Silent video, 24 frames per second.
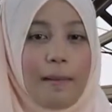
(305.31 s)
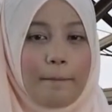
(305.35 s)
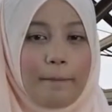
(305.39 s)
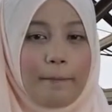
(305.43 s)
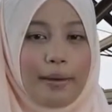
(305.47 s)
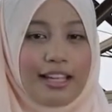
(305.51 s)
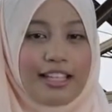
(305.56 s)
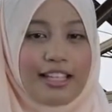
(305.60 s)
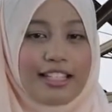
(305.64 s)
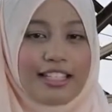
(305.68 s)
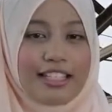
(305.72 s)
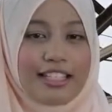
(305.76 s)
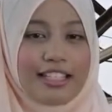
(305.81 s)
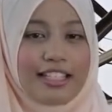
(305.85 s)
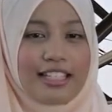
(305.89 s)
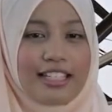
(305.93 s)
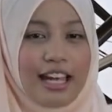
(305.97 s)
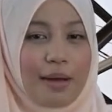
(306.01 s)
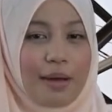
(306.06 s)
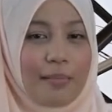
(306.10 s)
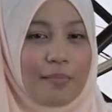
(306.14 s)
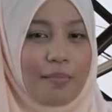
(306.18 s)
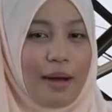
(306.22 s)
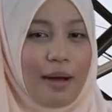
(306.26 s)
painting
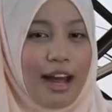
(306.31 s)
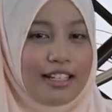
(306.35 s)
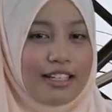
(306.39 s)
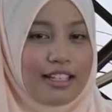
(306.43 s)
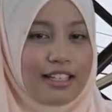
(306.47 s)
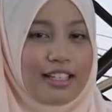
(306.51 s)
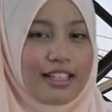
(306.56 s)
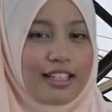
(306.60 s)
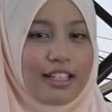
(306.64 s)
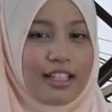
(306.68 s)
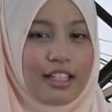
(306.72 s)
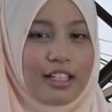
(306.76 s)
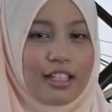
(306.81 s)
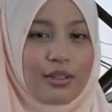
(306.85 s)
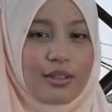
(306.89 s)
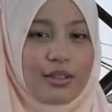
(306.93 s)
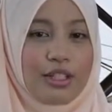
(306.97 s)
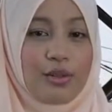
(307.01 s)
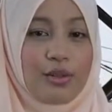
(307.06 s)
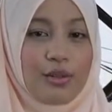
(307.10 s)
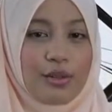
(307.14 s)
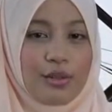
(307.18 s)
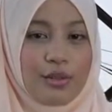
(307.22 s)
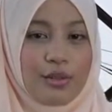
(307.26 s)
and packing
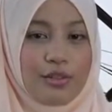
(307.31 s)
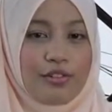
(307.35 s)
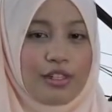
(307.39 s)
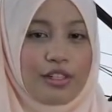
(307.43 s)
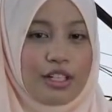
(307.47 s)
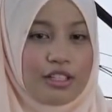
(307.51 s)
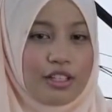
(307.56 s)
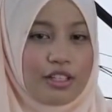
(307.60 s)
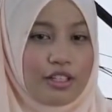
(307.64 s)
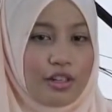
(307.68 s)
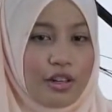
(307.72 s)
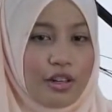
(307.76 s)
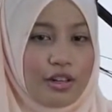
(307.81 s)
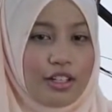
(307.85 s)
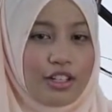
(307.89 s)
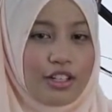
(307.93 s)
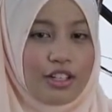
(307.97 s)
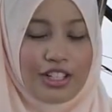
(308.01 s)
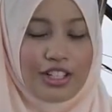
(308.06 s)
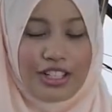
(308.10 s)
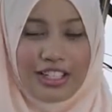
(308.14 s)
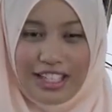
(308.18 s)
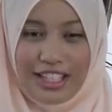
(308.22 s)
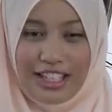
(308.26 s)
including roof
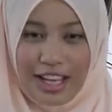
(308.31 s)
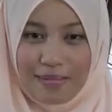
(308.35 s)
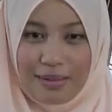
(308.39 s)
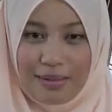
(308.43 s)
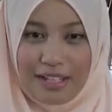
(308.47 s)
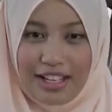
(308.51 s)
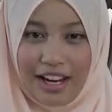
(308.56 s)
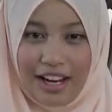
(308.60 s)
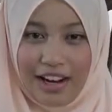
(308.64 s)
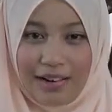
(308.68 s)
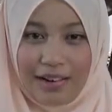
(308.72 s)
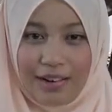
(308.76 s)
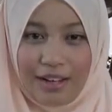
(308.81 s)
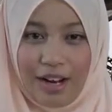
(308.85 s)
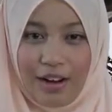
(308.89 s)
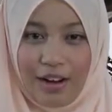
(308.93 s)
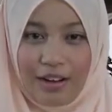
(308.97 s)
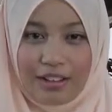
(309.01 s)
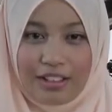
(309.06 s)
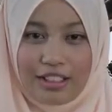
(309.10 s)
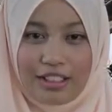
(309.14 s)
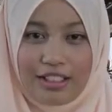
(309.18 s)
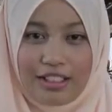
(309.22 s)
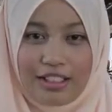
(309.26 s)
installation can be carried
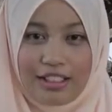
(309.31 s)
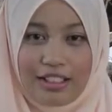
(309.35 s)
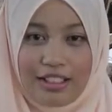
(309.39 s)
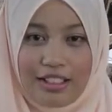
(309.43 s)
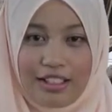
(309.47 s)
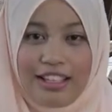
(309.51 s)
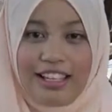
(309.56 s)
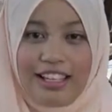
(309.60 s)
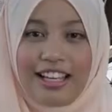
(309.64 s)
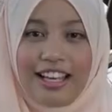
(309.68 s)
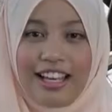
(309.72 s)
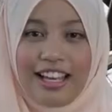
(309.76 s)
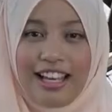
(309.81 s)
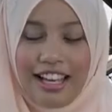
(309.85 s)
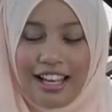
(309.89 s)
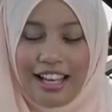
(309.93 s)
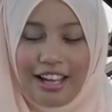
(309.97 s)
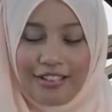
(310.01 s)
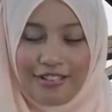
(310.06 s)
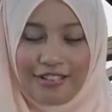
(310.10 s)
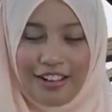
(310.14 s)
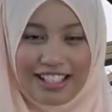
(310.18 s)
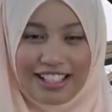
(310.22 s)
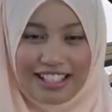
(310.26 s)
out.
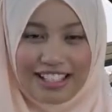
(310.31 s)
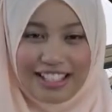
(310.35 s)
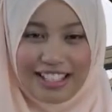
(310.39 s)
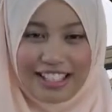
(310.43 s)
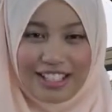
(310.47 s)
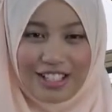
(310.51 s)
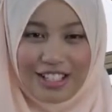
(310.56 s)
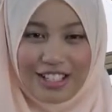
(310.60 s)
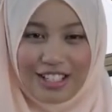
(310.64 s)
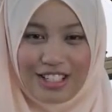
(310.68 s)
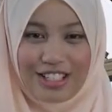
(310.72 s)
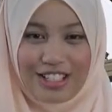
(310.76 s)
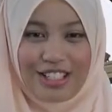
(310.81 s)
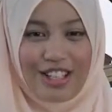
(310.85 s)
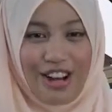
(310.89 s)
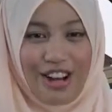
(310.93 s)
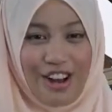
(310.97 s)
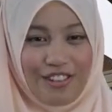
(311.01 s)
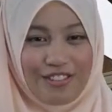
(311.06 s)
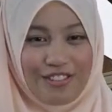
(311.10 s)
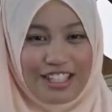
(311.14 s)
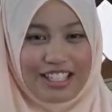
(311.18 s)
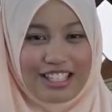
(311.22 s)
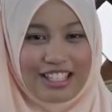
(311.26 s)
Advantages
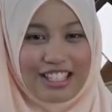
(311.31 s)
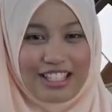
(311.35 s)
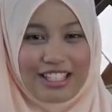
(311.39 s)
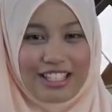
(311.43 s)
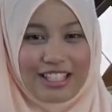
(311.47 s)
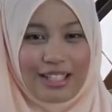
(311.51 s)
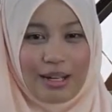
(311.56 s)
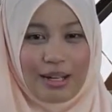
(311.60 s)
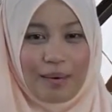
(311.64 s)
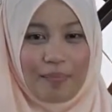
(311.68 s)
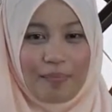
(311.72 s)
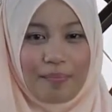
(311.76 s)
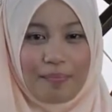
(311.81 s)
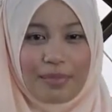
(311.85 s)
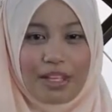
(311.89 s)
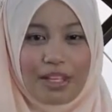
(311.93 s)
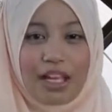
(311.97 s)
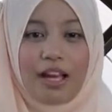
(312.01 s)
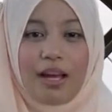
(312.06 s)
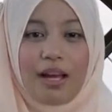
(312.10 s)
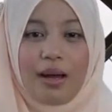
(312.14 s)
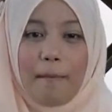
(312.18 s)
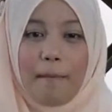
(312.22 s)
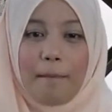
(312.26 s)
of the system.
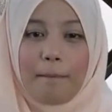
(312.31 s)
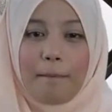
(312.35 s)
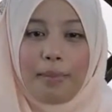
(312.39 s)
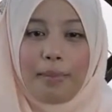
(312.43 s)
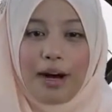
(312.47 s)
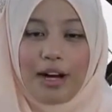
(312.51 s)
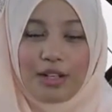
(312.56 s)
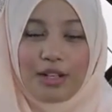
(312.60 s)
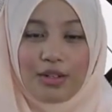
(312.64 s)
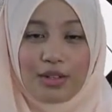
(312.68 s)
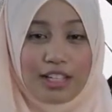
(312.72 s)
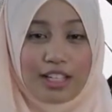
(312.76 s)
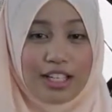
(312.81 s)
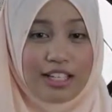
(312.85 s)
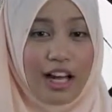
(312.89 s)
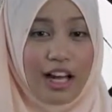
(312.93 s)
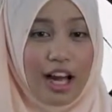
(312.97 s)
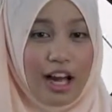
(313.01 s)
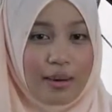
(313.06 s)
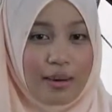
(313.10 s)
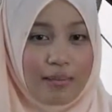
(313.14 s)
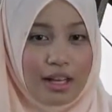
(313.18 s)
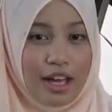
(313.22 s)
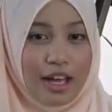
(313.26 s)
By using
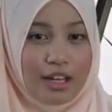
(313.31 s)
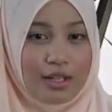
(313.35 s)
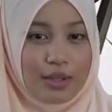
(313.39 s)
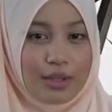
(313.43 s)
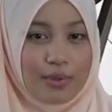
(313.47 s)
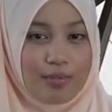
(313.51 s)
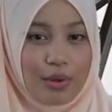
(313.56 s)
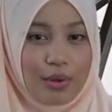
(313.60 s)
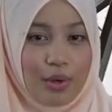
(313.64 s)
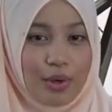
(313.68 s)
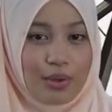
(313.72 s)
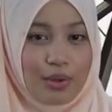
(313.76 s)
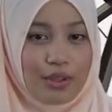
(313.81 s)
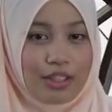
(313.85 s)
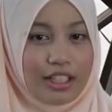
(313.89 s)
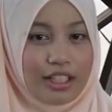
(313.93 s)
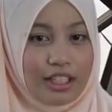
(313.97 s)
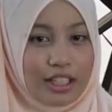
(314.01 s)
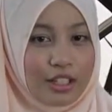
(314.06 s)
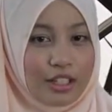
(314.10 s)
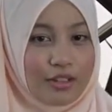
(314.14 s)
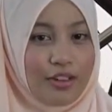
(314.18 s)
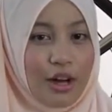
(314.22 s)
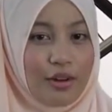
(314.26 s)
IBS mold,
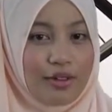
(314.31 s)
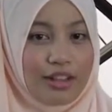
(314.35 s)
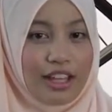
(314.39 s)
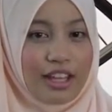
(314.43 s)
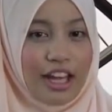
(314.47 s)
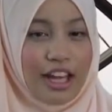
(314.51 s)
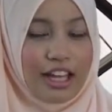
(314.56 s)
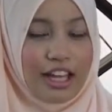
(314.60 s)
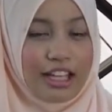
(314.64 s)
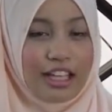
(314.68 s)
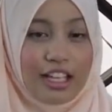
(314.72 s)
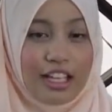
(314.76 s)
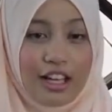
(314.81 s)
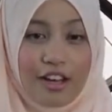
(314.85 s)
it is found that,